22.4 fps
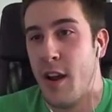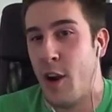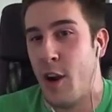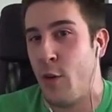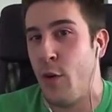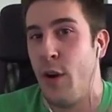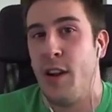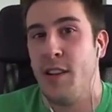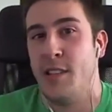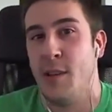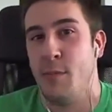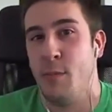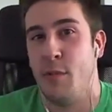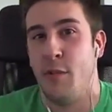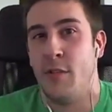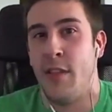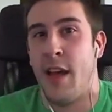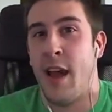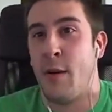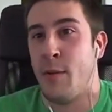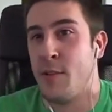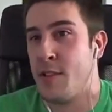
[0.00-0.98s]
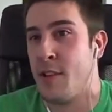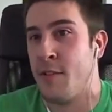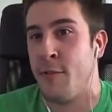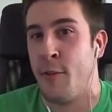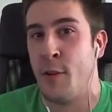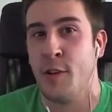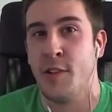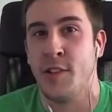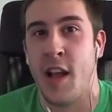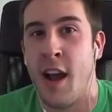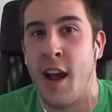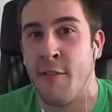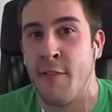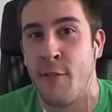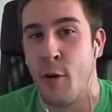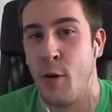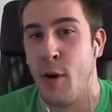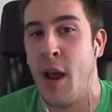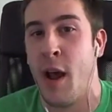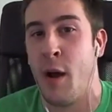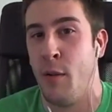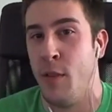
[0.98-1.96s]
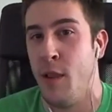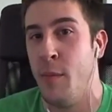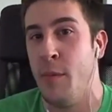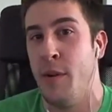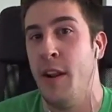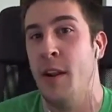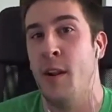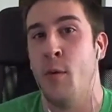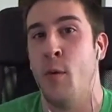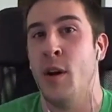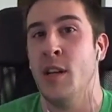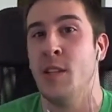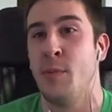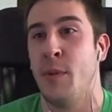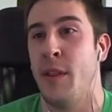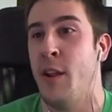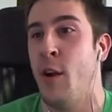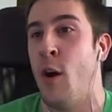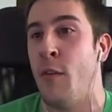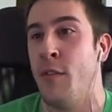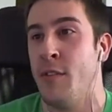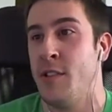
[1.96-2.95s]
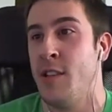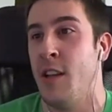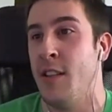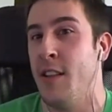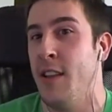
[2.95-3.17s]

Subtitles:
A great example of that was the first iPhone, how limited it was, but then all of